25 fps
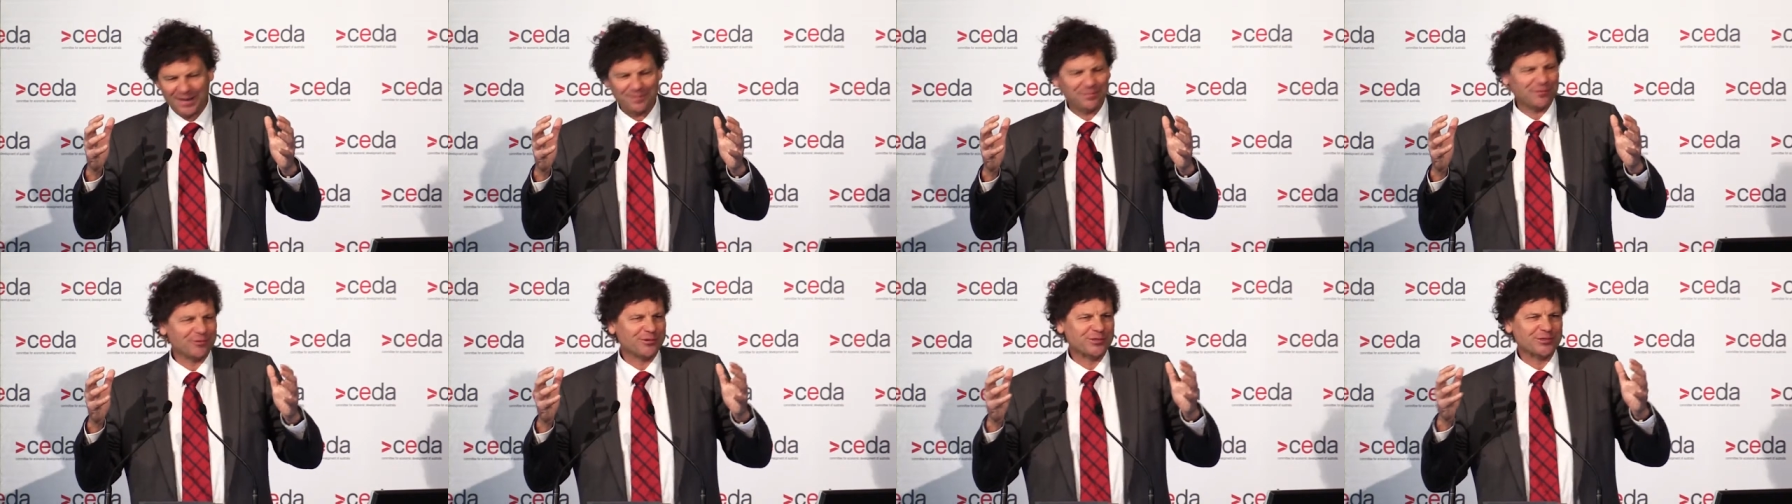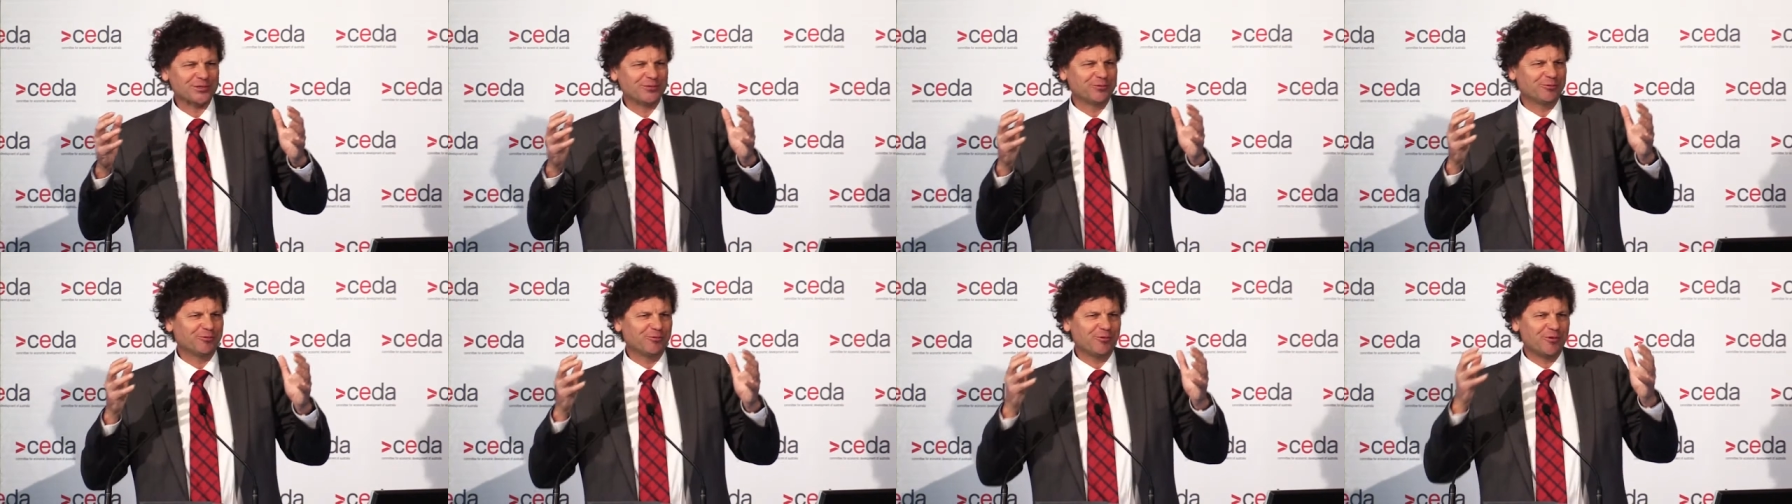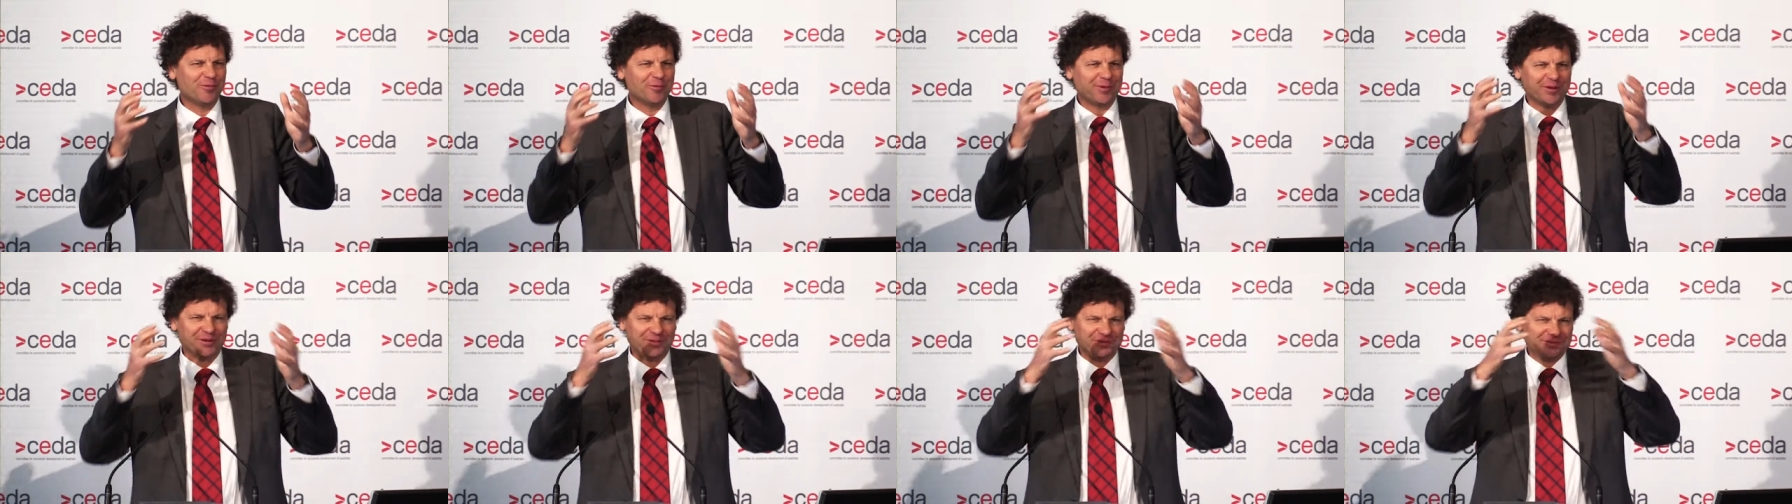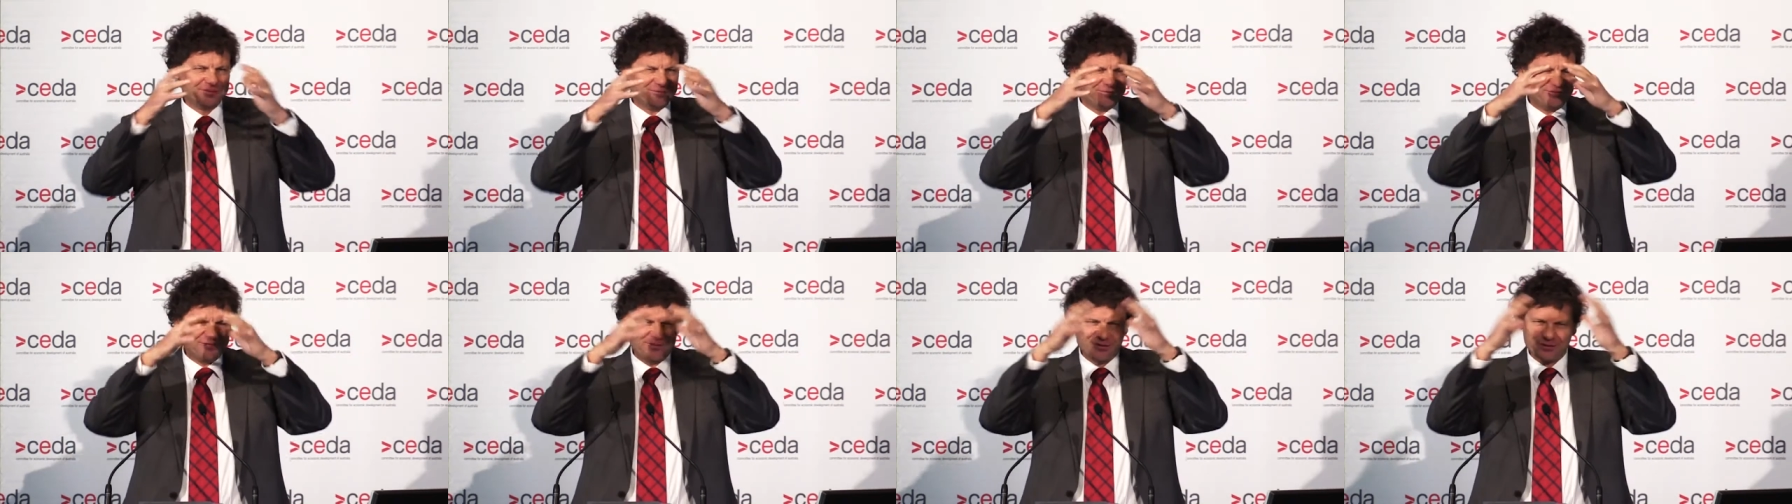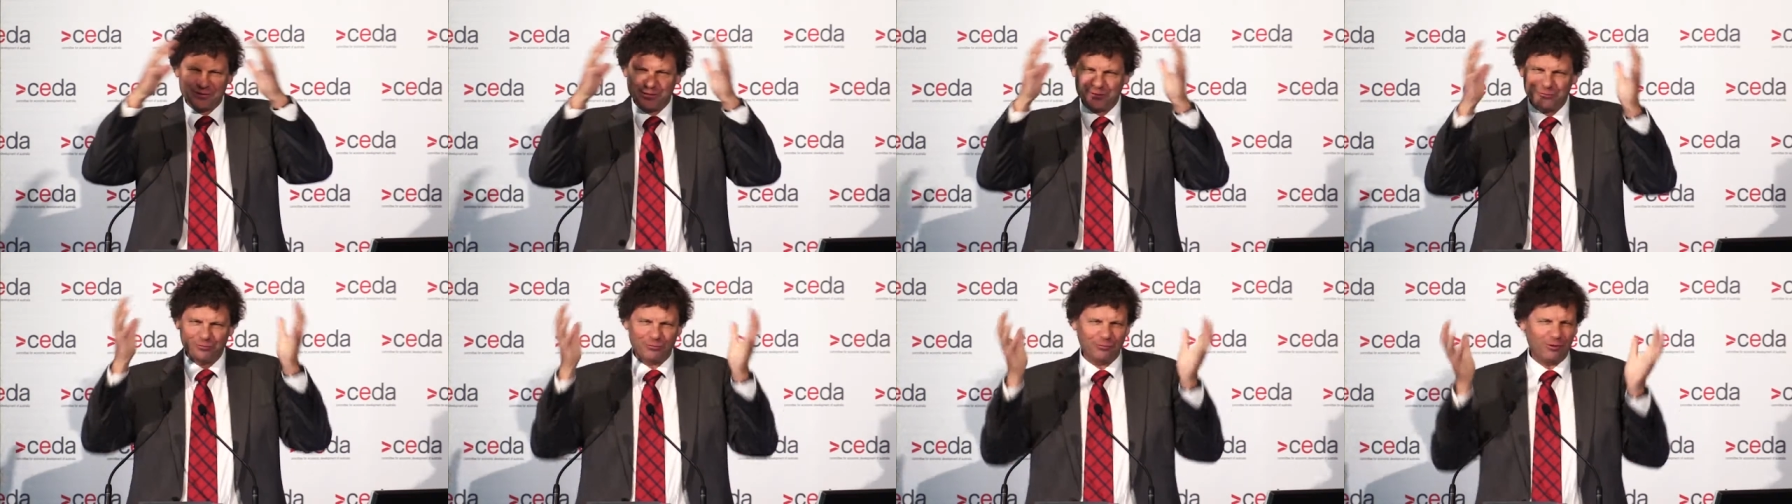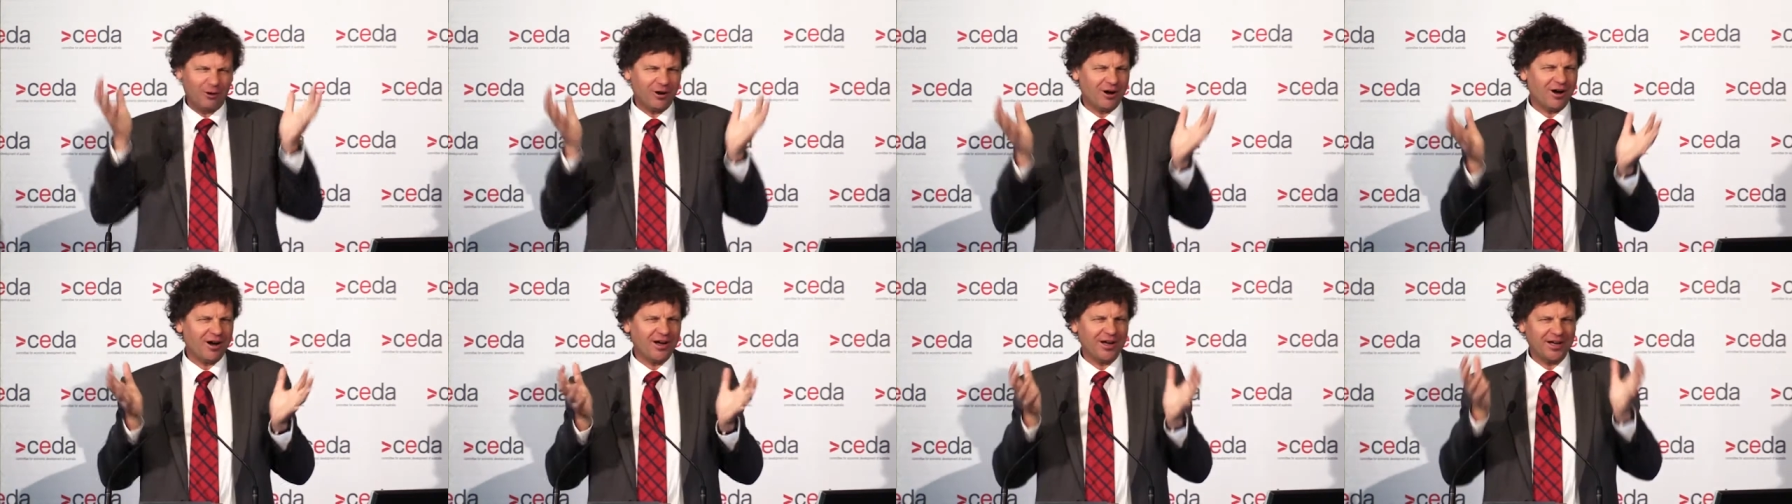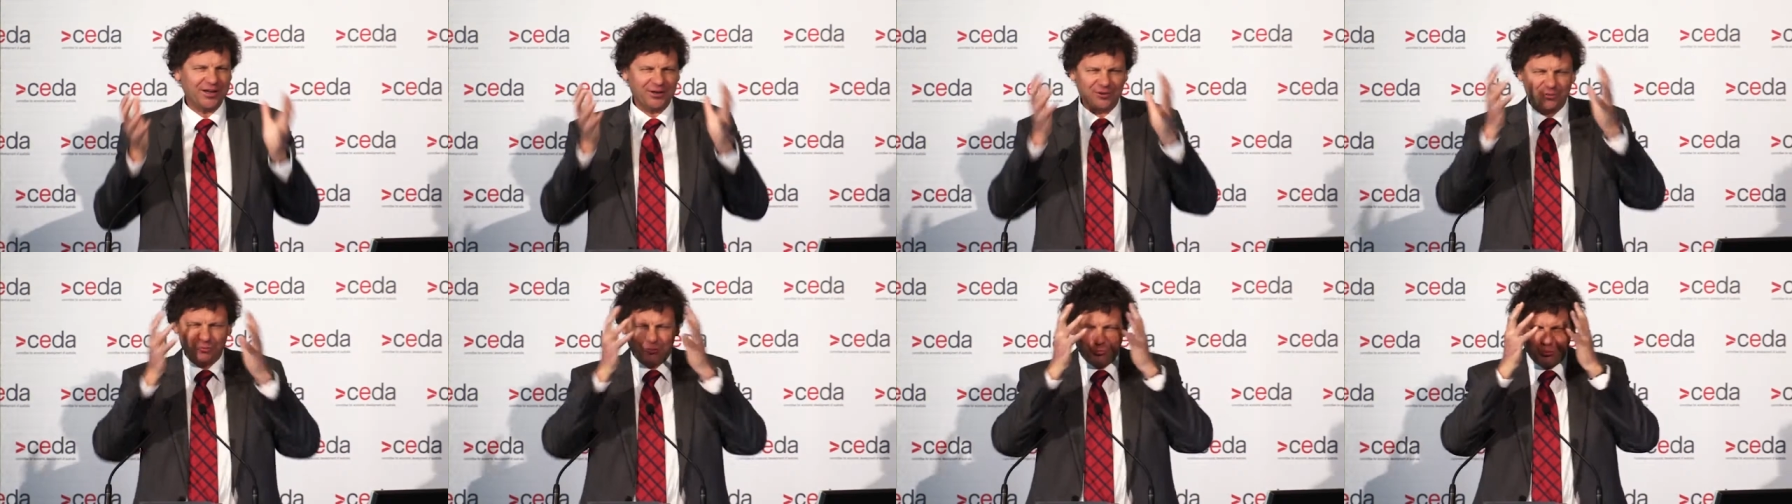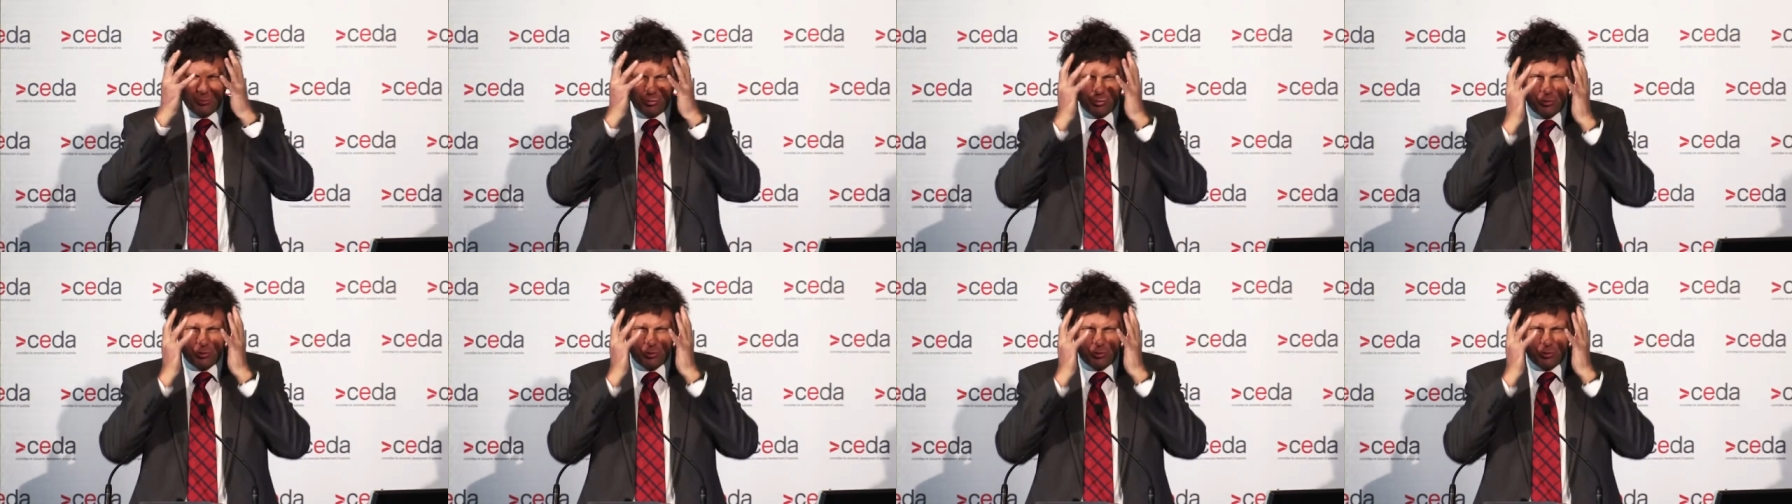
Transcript: Aboriginal woman, very wide,